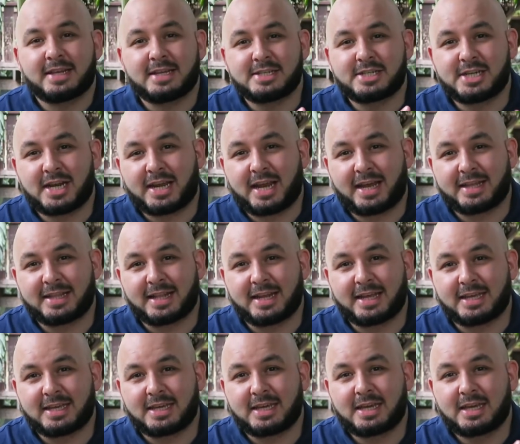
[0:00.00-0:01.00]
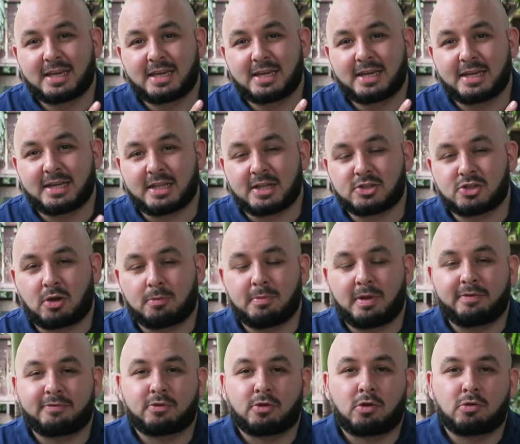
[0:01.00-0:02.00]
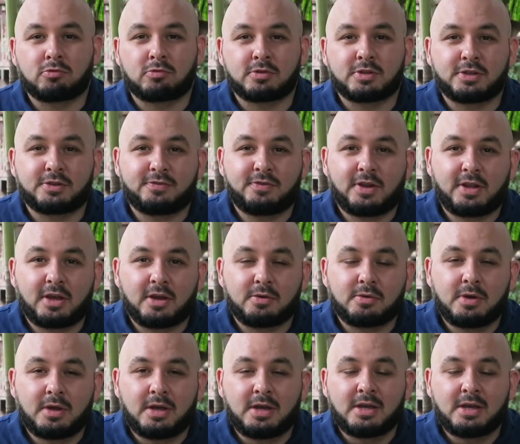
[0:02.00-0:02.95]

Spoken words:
then check out the link in the top left corner of this video,